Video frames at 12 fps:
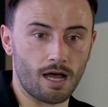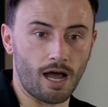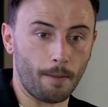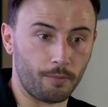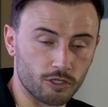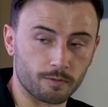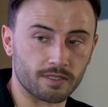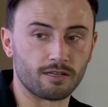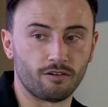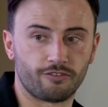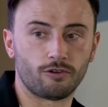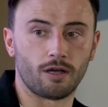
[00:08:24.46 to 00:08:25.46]
I push
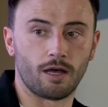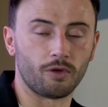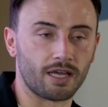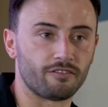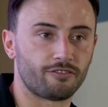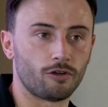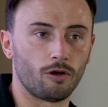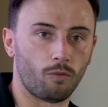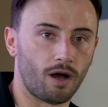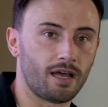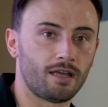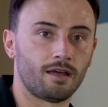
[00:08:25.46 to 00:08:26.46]
myself through it and we get through it.
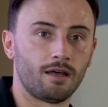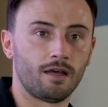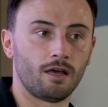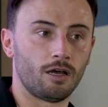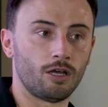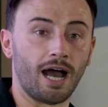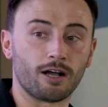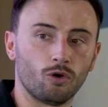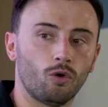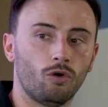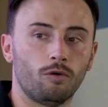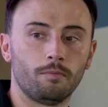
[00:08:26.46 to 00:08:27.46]
Why? I go
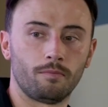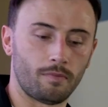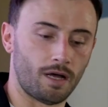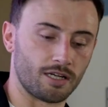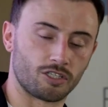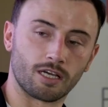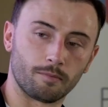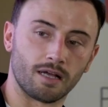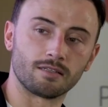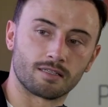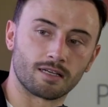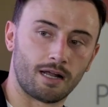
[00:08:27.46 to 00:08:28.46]
home, I check my
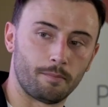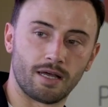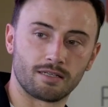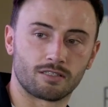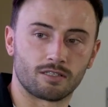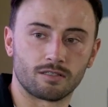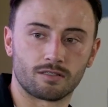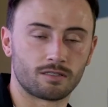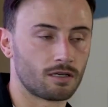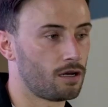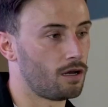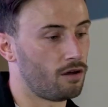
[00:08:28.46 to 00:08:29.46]
Instagram messages.
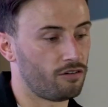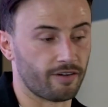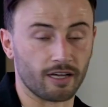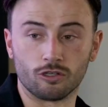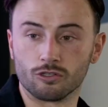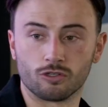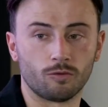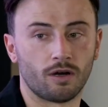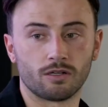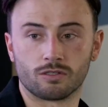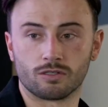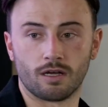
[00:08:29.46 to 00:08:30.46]
Thank you so
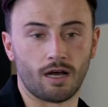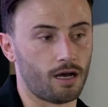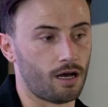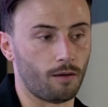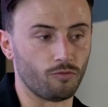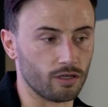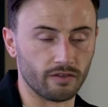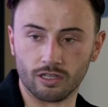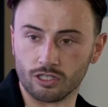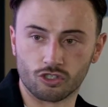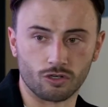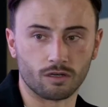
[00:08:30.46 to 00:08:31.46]
much. I'm really,
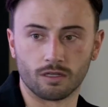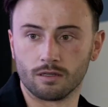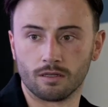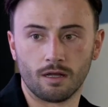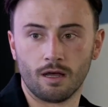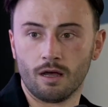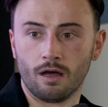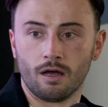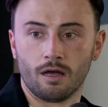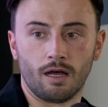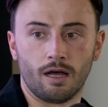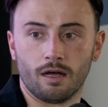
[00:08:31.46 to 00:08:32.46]
really struggling.
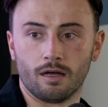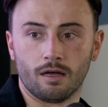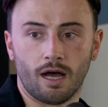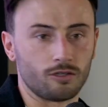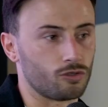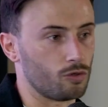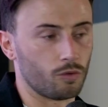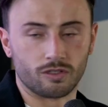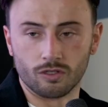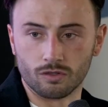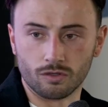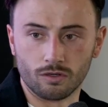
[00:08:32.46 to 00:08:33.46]
I don't know what
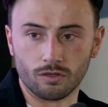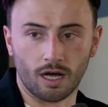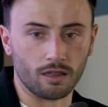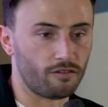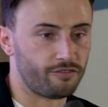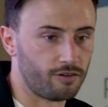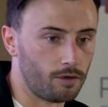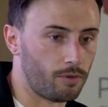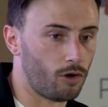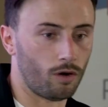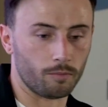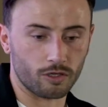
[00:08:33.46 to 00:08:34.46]
to do. I love
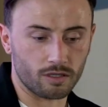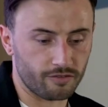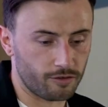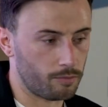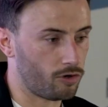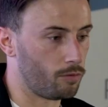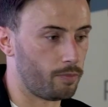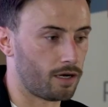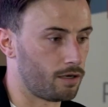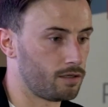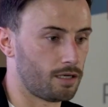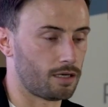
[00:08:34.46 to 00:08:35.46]
football. I'm good at football,
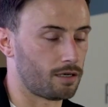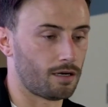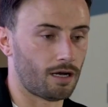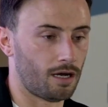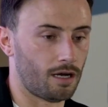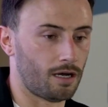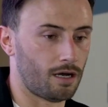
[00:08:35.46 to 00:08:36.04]
but yeah, I